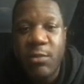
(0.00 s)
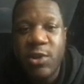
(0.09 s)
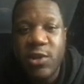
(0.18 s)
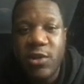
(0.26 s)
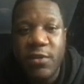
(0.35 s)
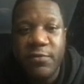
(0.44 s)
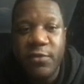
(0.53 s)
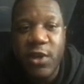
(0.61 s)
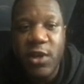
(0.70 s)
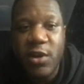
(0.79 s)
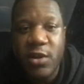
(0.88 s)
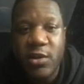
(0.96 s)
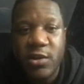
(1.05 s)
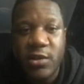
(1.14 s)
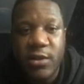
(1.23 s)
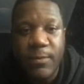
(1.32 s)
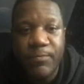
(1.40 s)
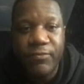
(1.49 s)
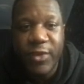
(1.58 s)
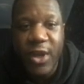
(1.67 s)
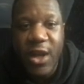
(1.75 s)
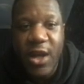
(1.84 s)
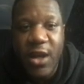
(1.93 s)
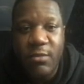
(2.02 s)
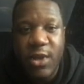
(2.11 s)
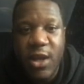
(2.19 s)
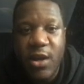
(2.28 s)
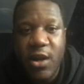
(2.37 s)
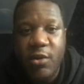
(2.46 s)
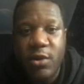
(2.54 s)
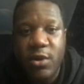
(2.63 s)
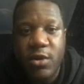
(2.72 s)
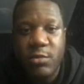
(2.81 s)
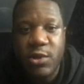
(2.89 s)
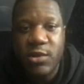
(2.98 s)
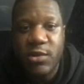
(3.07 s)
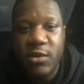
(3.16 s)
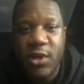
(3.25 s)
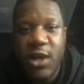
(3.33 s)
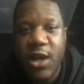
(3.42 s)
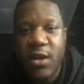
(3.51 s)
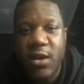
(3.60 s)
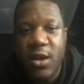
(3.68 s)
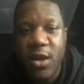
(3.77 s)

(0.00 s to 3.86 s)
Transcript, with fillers: is not fully doxxed. Um, they are anonymous, okay?